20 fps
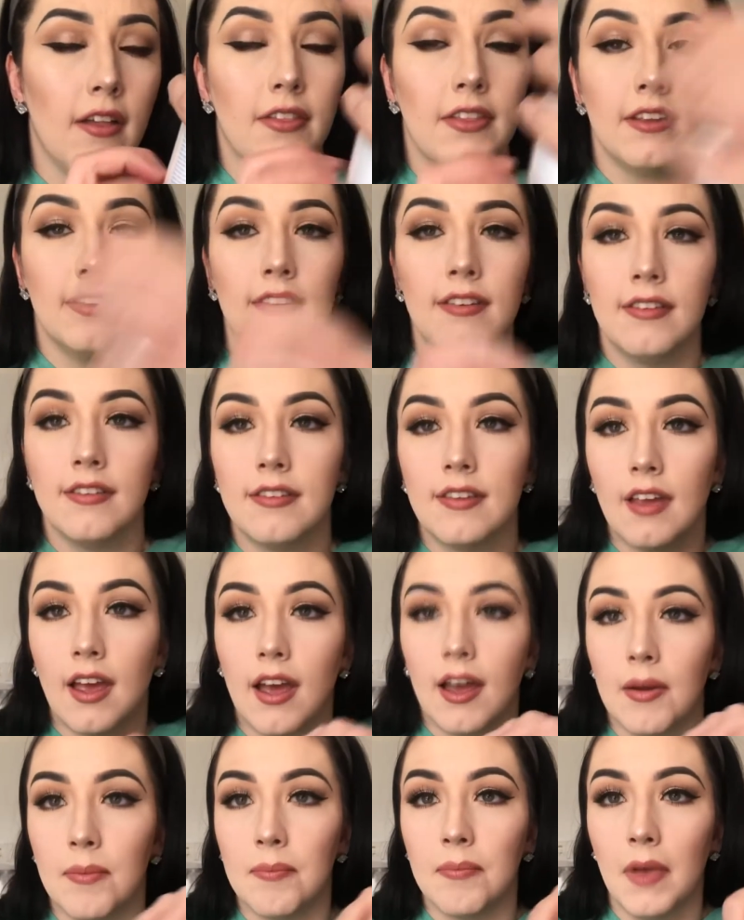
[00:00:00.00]
This is
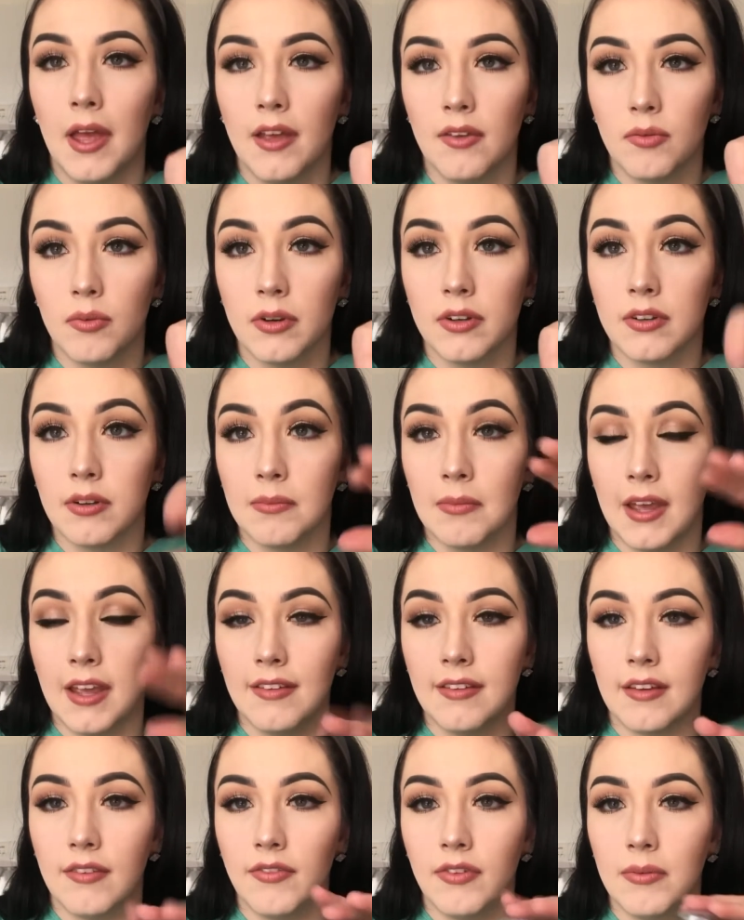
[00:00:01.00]
has worked
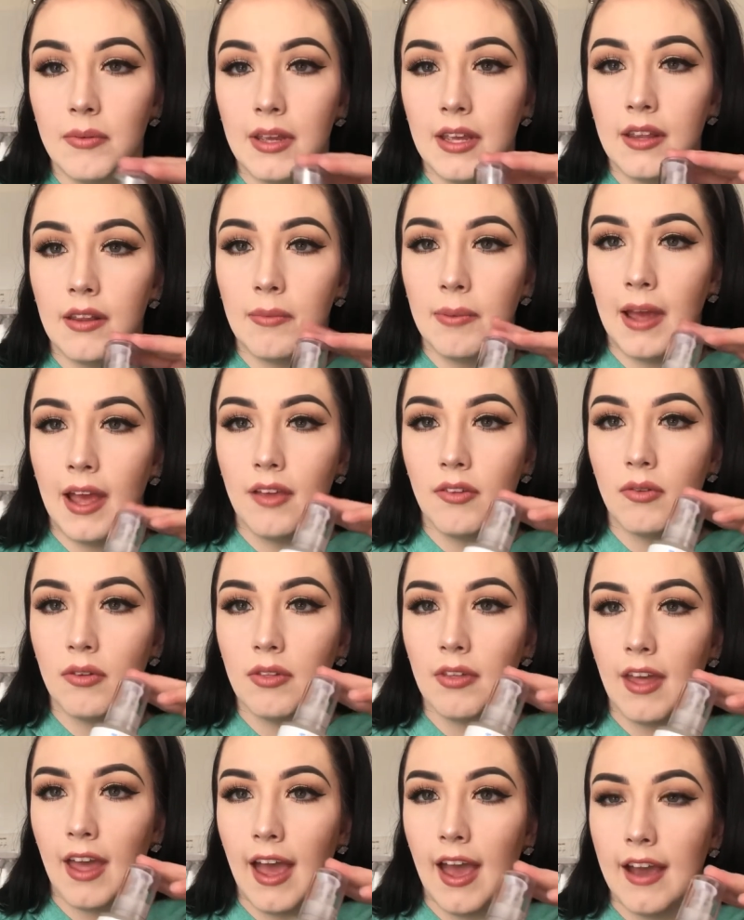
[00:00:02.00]
amazing for me in the past with
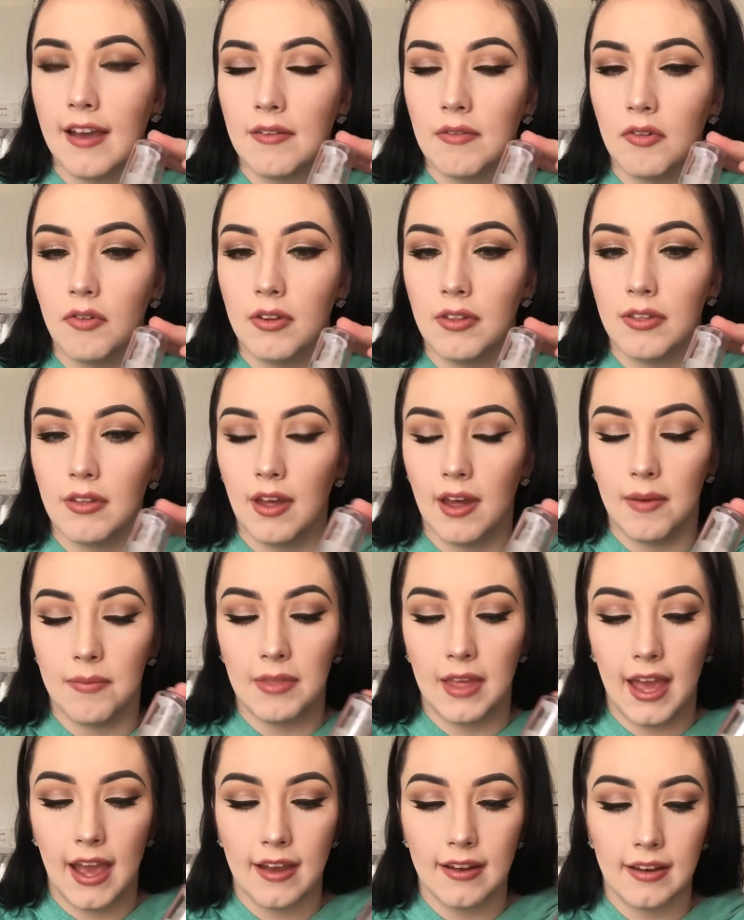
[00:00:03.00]
the
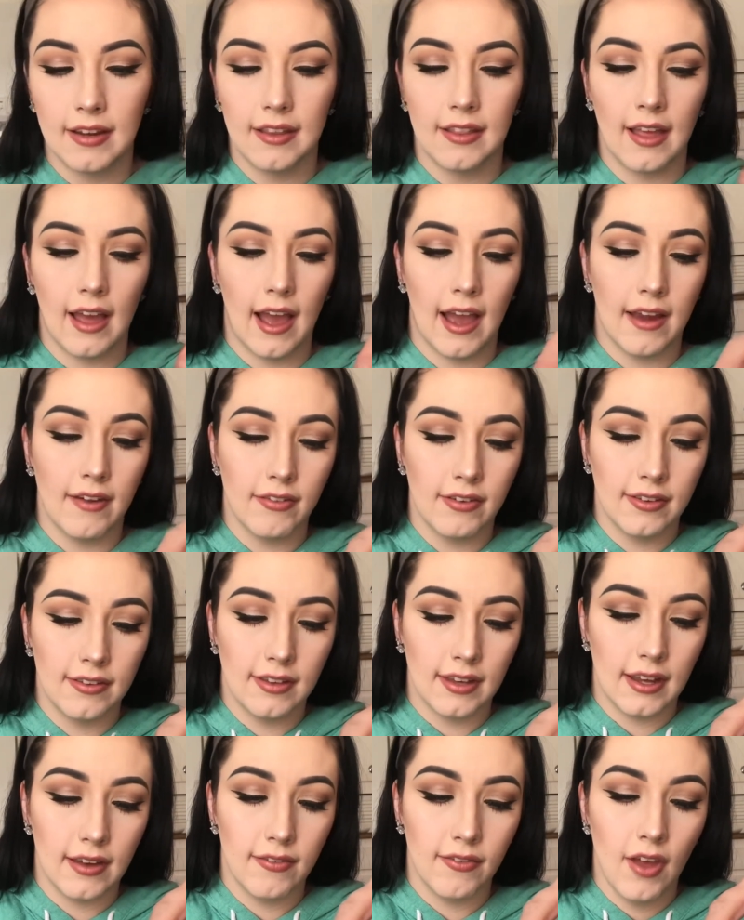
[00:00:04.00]
acne that I
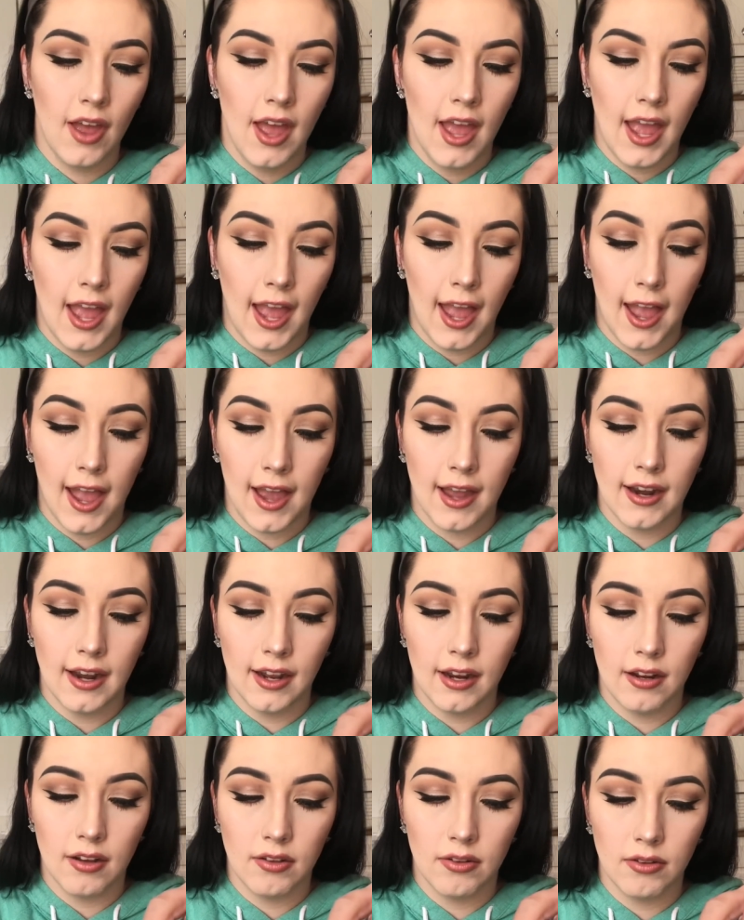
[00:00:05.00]
receive, and it
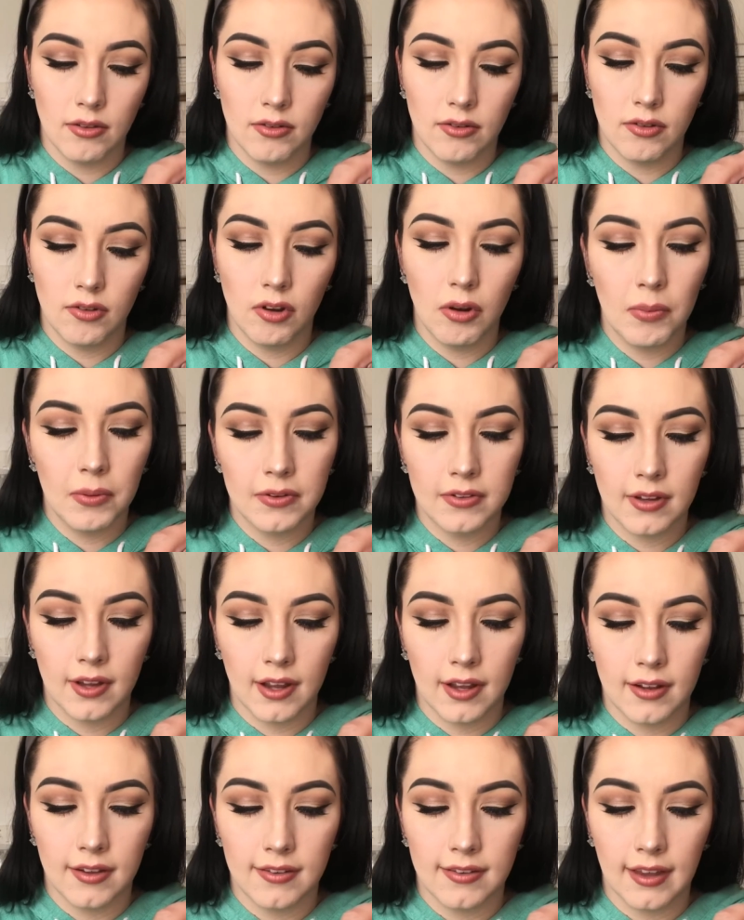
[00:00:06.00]
includes
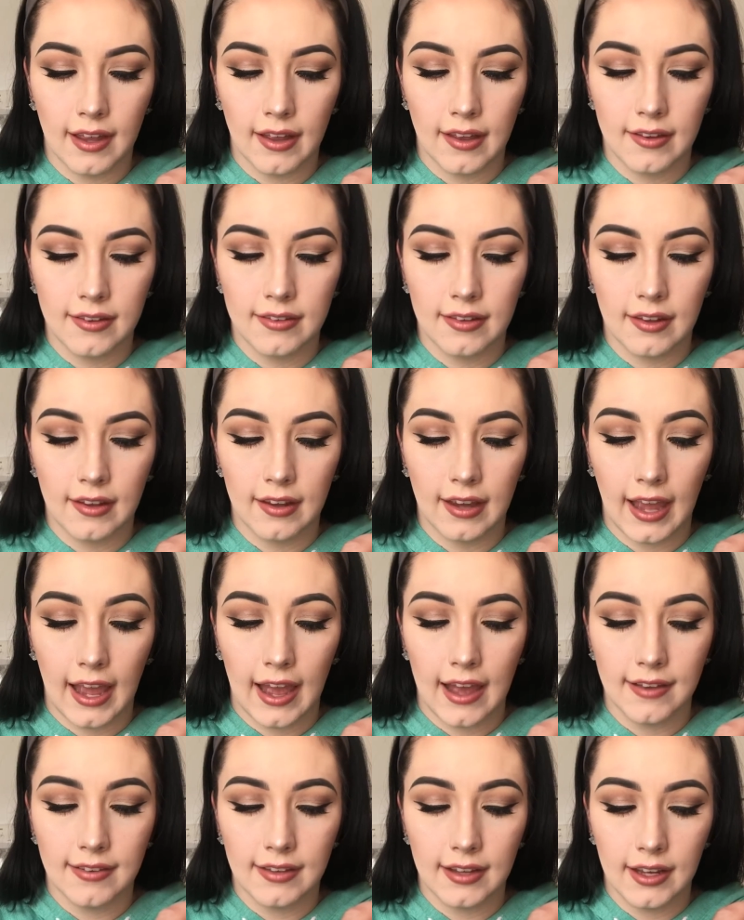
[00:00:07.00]
2% salicylic
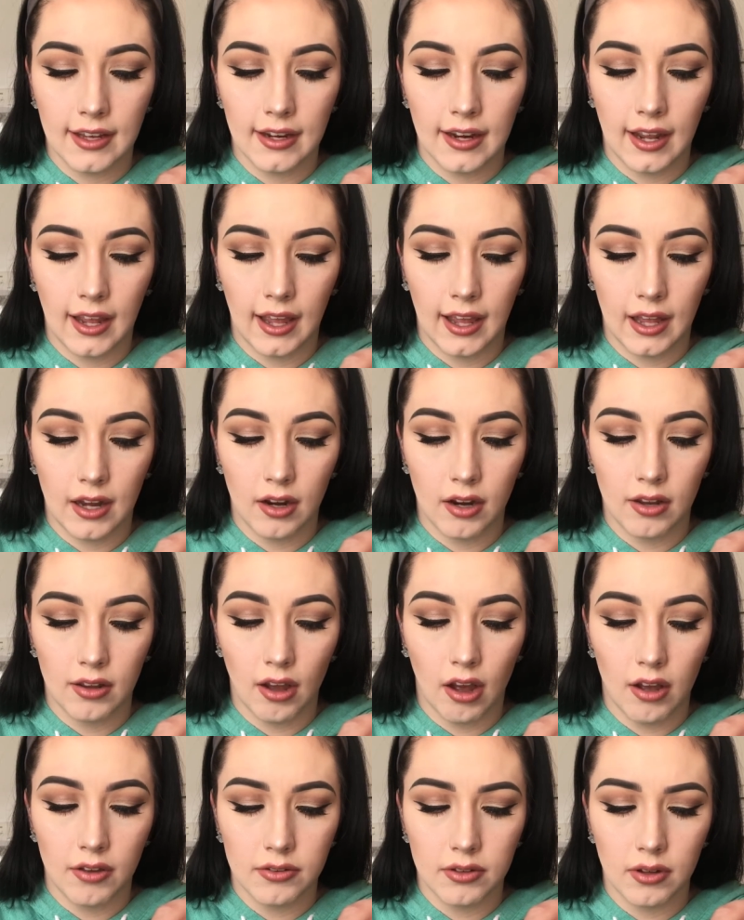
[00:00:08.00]
acid and
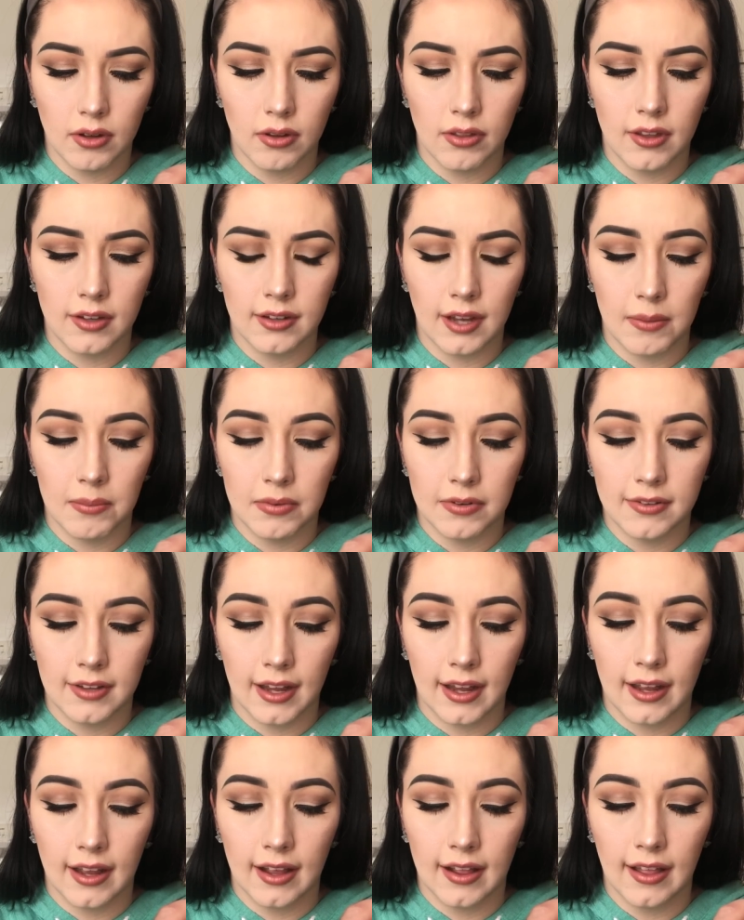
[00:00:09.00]
also the
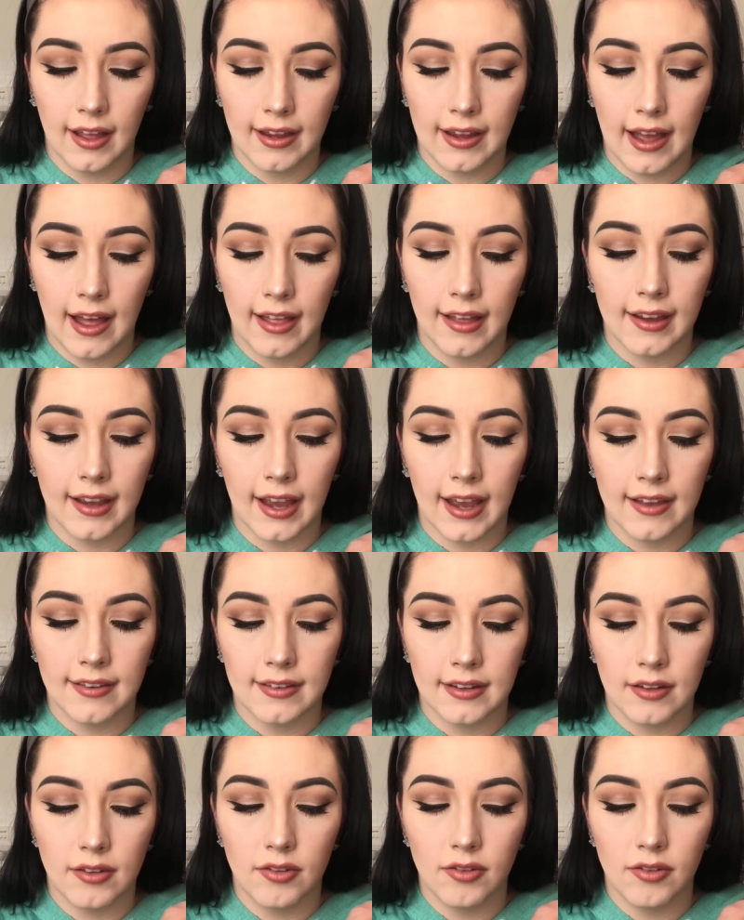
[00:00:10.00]
10% glycolic acid.